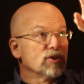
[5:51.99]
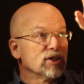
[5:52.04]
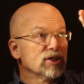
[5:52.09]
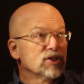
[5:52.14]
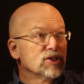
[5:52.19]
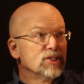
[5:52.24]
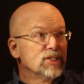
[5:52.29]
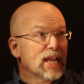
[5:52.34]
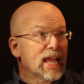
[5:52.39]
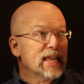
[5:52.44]

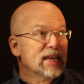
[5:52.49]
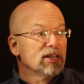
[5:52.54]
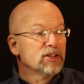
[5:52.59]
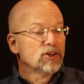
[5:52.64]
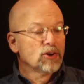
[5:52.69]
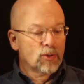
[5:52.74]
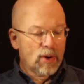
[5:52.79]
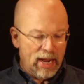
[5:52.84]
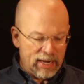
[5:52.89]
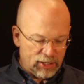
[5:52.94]
this data
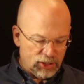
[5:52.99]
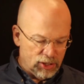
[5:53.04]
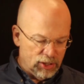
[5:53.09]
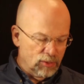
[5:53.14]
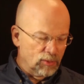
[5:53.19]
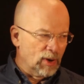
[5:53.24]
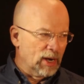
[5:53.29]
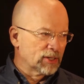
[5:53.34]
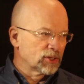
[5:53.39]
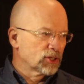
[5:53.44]

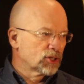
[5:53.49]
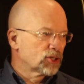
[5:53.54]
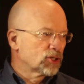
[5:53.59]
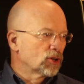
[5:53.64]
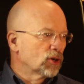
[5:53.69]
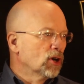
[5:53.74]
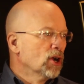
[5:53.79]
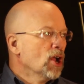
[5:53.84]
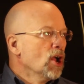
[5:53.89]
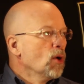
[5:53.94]
direction
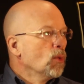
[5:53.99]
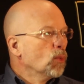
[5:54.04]
register,